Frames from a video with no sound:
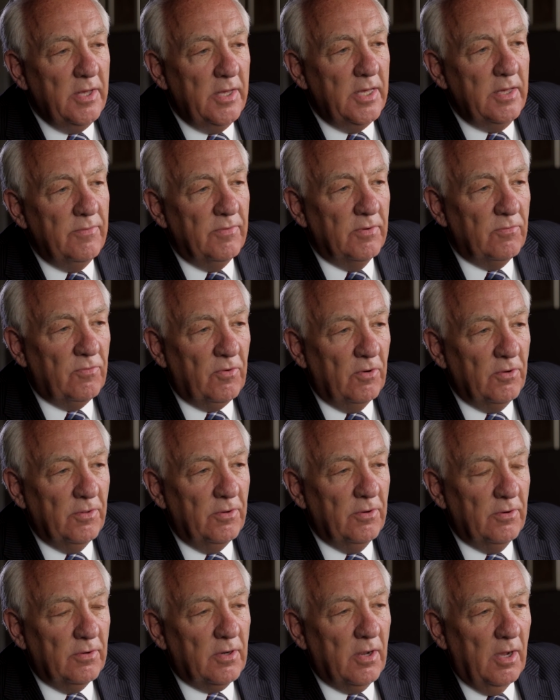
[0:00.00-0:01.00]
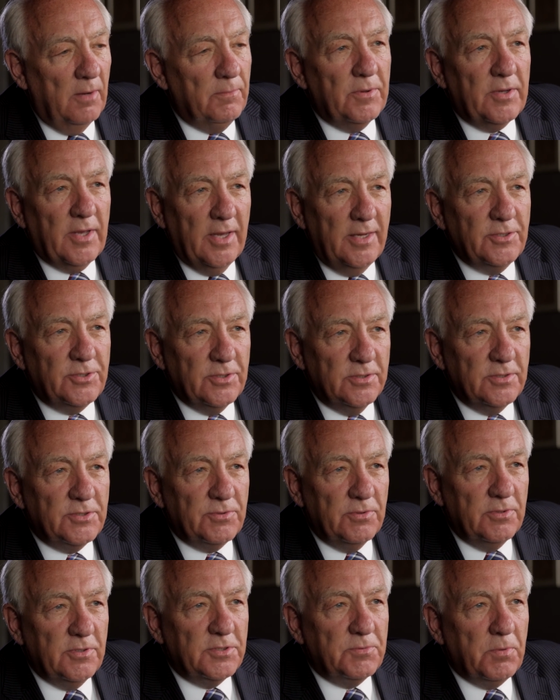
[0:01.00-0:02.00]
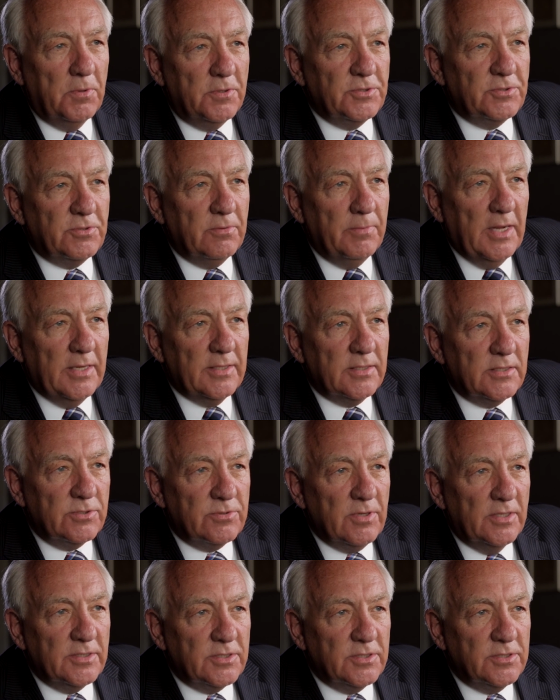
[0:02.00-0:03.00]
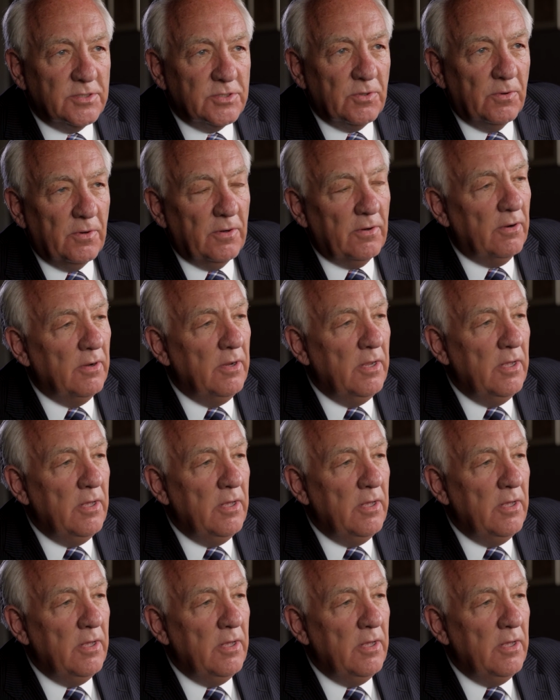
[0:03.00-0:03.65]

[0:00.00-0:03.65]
even further complications with his post traumatic stress disorder.